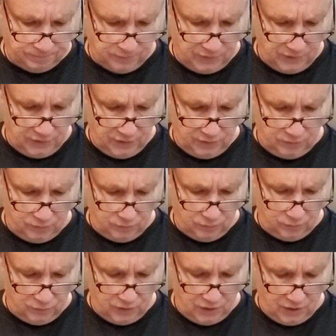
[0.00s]
And
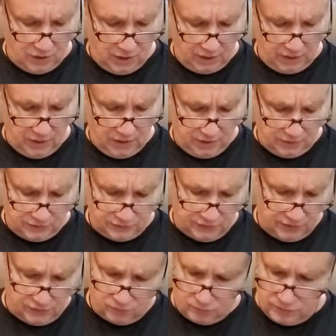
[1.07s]
I got to
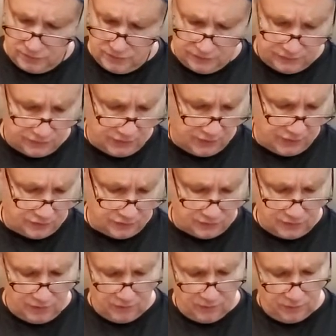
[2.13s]
say, the reason I say it's
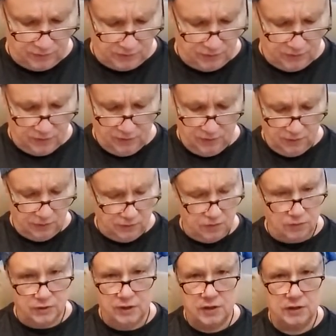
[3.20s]
love, I mean, you
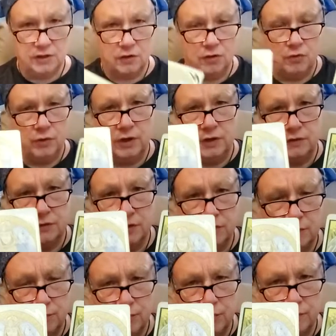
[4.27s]
know, king and queen, it's like the
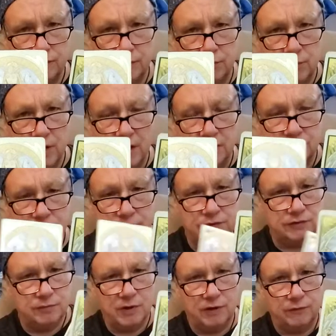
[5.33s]
perfect match. It
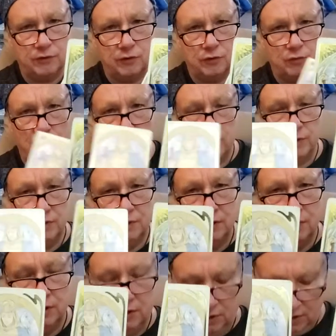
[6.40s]
doesn't matter if you're the woman.
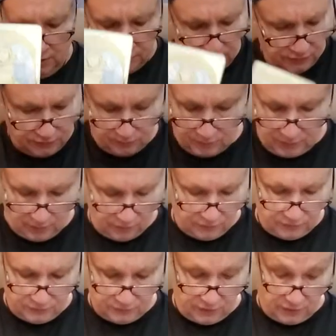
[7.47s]
That doesn't matter.
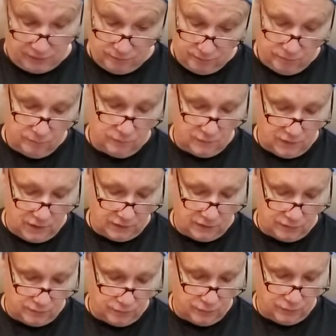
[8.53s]
It's like, that's
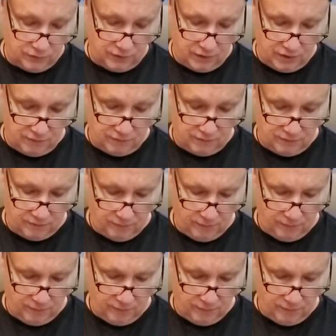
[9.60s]
pretty heavy.